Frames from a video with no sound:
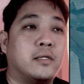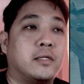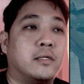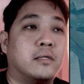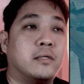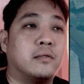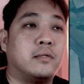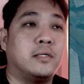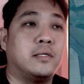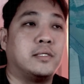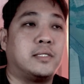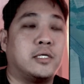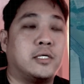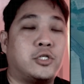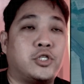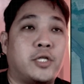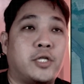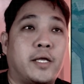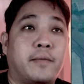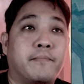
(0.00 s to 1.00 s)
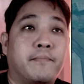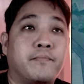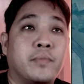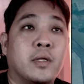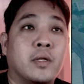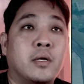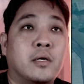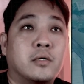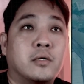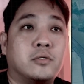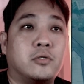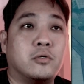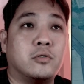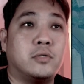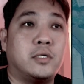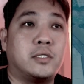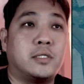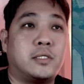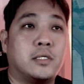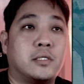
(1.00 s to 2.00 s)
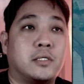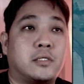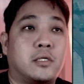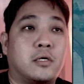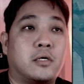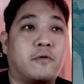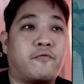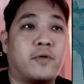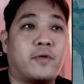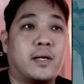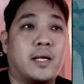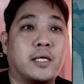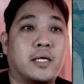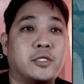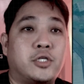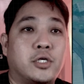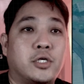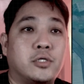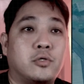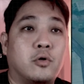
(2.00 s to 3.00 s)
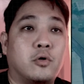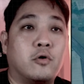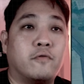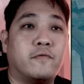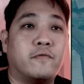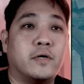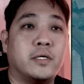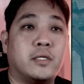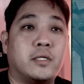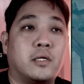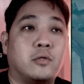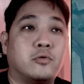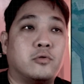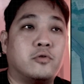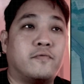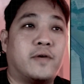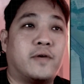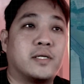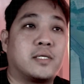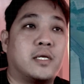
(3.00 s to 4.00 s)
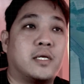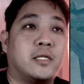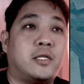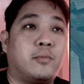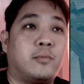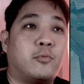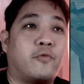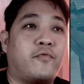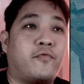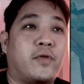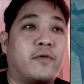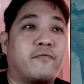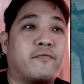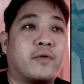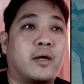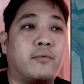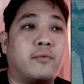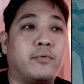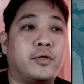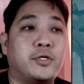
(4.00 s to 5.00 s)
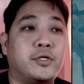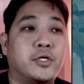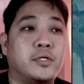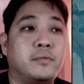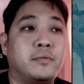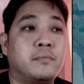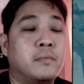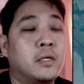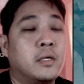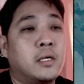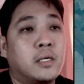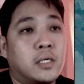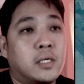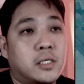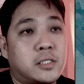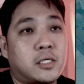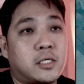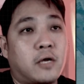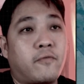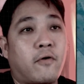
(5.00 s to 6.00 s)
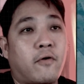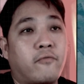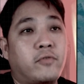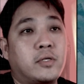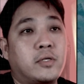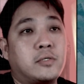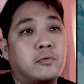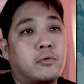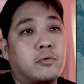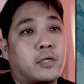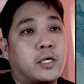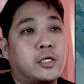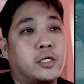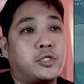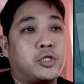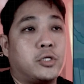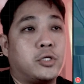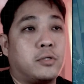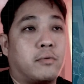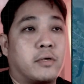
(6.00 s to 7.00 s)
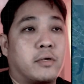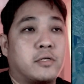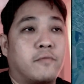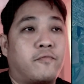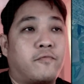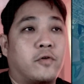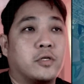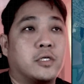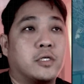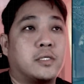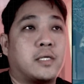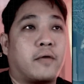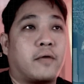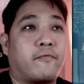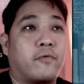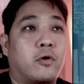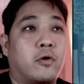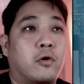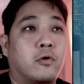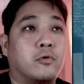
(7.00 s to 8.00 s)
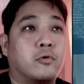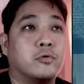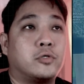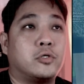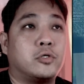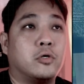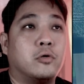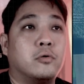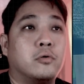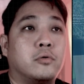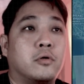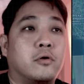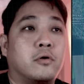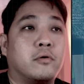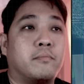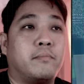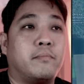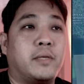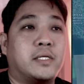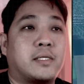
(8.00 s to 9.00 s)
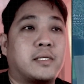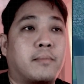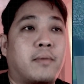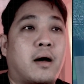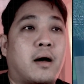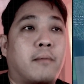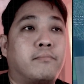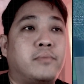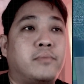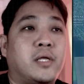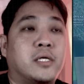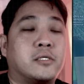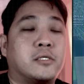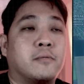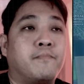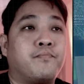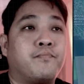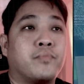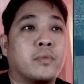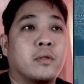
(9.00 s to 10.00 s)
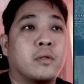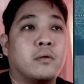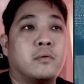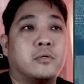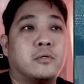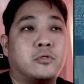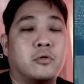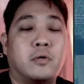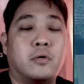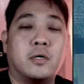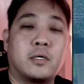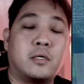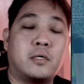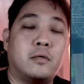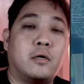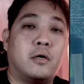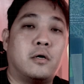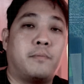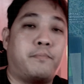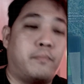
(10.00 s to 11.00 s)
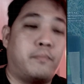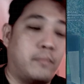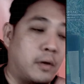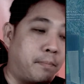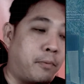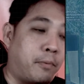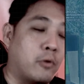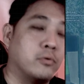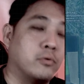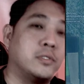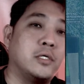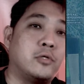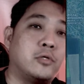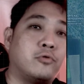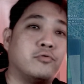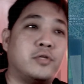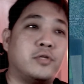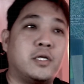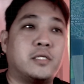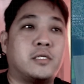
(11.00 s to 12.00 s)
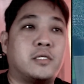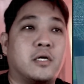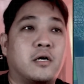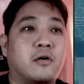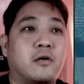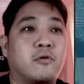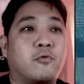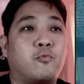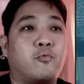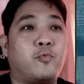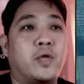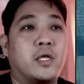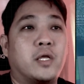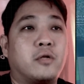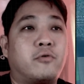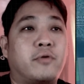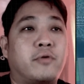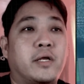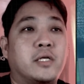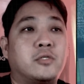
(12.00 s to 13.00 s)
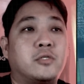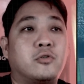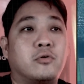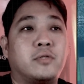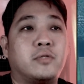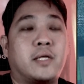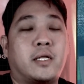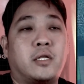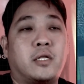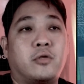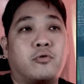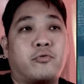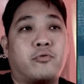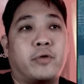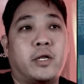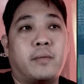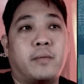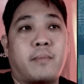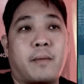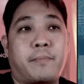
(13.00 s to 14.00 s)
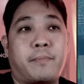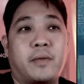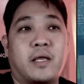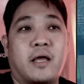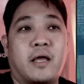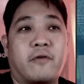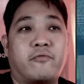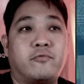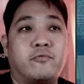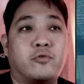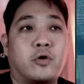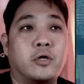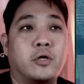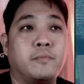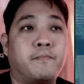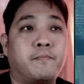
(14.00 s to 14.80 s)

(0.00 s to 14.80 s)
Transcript: Lysychny. So this is the frontline change over in the Luzovatsky Timofievka region. South of this location, the Russian forces have also made some updates. So opposing to this weird gray zone that the Ukrainian mapping have drawn,